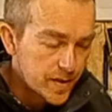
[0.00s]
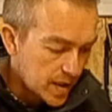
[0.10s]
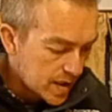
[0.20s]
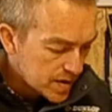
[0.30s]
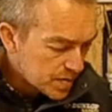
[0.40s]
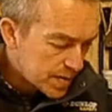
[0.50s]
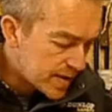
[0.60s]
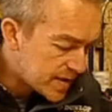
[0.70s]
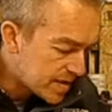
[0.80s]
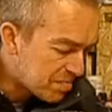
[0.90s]
one, the last
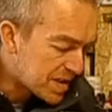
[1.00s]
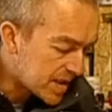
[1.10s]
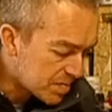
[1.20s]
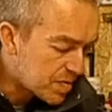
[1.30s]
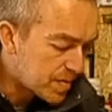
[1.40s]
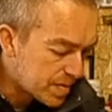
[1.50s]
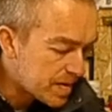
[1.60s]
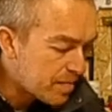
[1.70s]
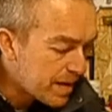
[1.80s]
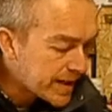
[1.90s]
one I did, but that's
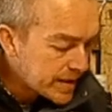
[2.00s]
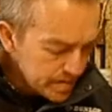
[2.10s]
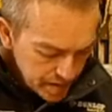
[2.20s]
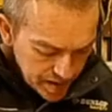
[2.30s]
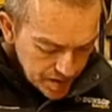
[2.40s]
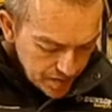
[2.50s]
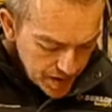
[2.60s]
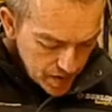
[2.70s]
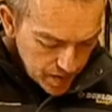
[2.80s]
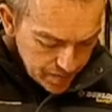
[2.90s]
probably mainly because of the